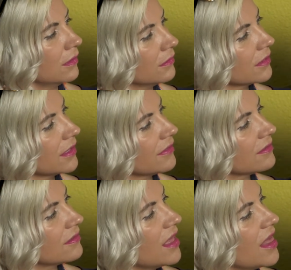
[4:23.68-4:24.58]
Look at
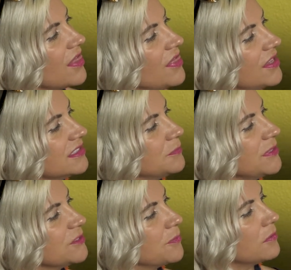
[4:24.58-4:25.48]
this. This
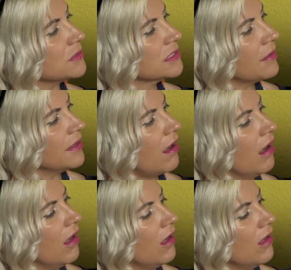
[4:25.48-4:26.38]
speech bubble's coming
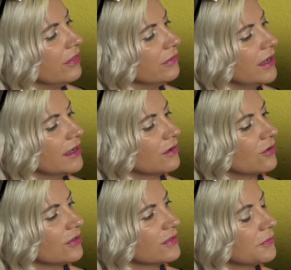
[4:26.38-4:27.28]
all the way
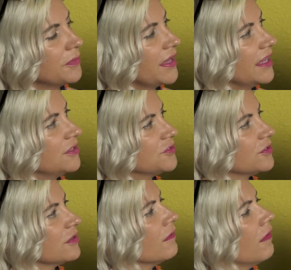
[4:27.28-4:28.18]
across the page.
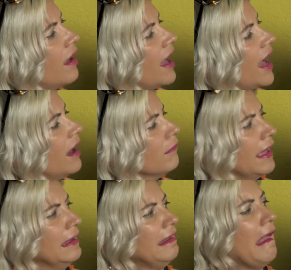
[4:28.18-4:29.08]
How
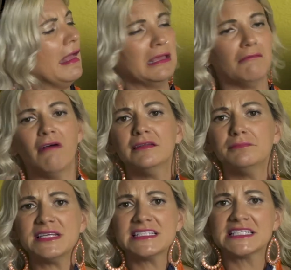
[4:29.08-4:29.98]
can anyone
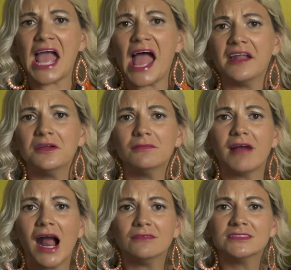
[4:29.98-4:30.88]
be sad
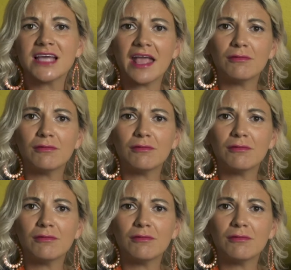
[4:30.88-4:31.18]
around a